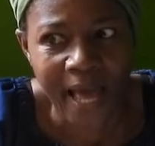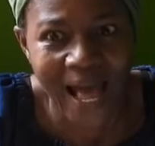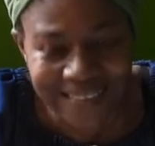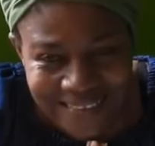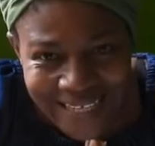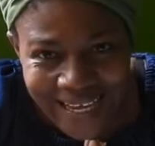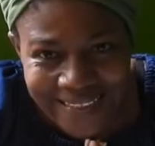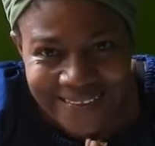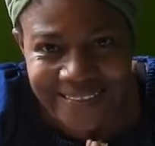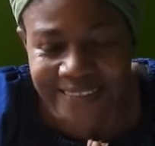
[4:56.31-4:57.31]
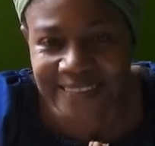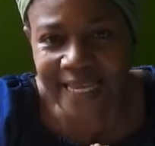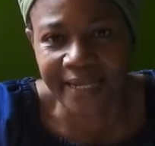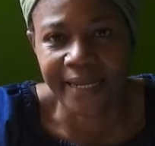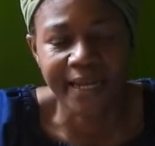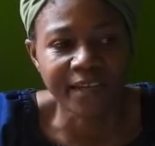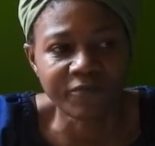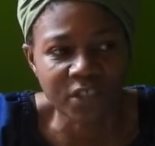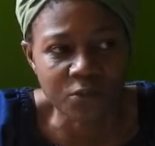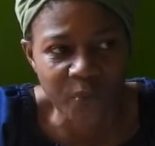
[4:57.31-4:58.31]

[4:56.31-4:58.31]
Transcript: anxiety, and a lot of us,